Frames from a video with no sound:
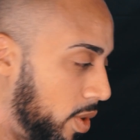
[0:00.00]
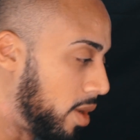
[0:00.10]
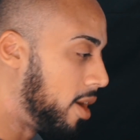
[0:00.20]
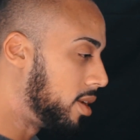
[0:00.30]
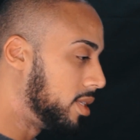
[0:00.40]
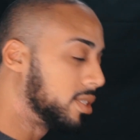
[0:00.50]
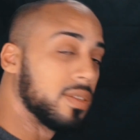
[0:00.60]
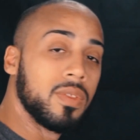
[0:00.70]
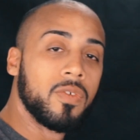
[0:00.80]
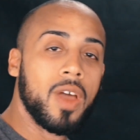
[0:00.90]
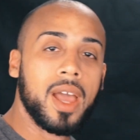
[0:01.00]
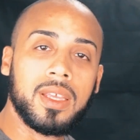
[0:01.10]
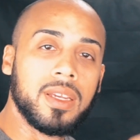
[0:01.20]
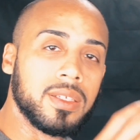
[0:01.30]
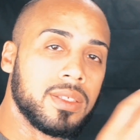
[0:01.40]
Regardless of the
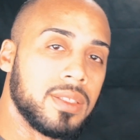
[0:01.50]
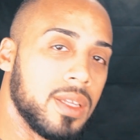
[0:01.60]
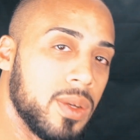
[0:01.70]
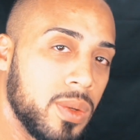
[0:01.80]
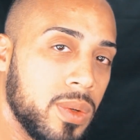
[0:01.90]
fact, it is still